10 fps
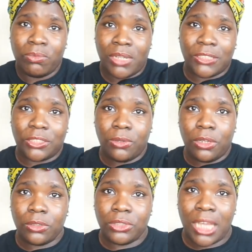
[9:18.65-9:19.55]
Had to do a
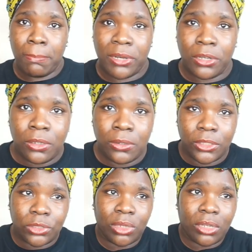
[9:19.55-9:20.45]
little demo
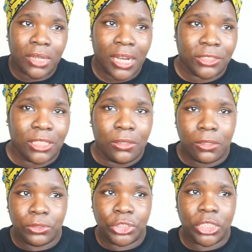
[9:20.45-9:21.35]
as well, had to do a
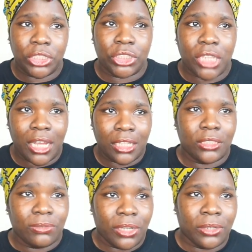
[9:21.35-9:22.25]
little chit chat
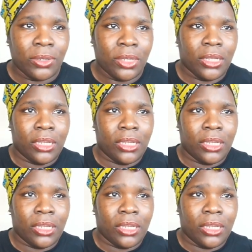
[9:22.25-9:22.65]
as well.